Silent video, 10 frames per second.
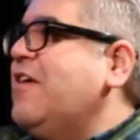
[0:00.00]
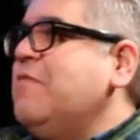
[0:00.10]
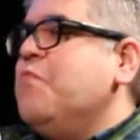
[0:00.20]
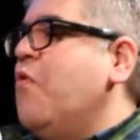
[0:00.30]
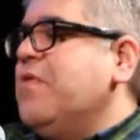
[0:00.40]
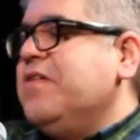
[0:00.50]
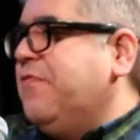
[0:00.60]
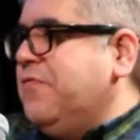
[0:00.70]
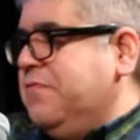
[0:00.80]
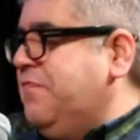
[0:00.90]
there a moment
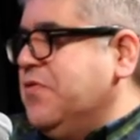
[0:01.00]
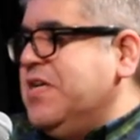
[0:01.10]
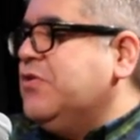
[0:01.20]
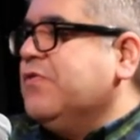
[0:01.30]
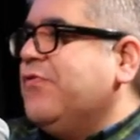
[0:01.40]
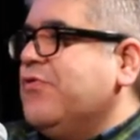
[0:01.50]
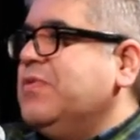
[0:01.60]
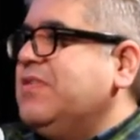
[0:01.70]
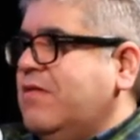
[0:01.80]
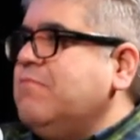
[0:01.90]
for each of you?
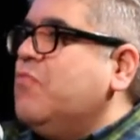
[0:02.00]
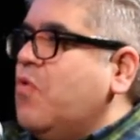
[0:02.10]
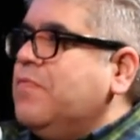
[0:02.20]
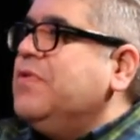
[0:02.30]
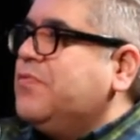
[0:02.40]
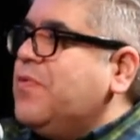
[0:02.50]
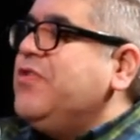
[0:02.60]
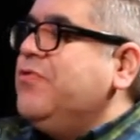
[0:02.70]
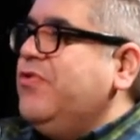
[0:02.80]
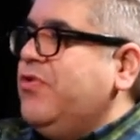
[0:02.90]
Was there a moment
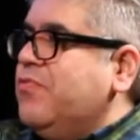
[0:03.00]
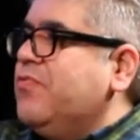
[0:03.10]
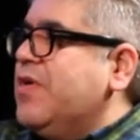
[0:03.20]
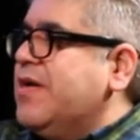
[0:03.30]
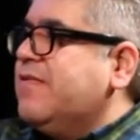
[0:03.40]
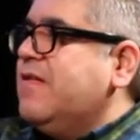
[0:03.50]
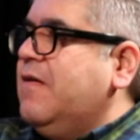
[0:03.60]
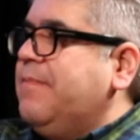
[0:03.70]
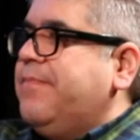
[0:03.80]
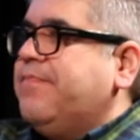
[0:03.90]
when you knew that?
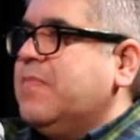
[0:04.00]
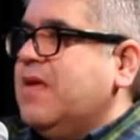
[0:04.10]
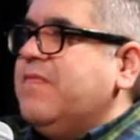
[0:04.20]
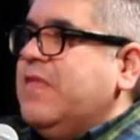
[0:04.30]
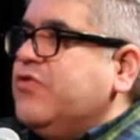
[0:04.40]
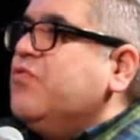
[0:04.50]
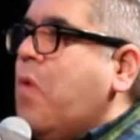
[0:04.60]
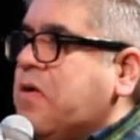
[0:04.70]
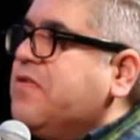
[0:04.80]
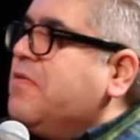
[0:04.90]
That you
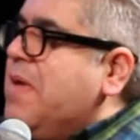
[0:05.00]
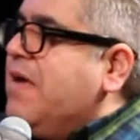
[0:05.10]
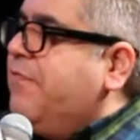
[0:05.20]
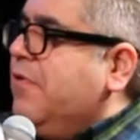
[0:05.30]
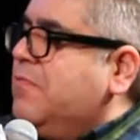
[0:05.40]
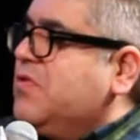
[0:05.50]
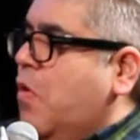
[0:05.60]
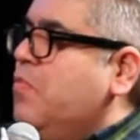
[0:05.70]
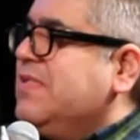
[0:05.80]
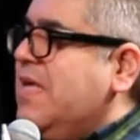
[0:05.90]
wanted to make films,
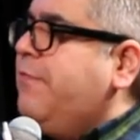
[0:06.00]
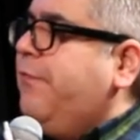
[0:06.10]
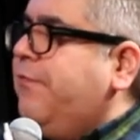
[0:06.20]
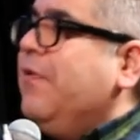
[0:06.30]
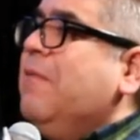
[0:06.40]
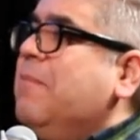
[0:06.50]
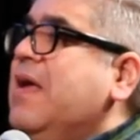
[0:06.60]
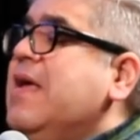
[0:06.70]
or was there a film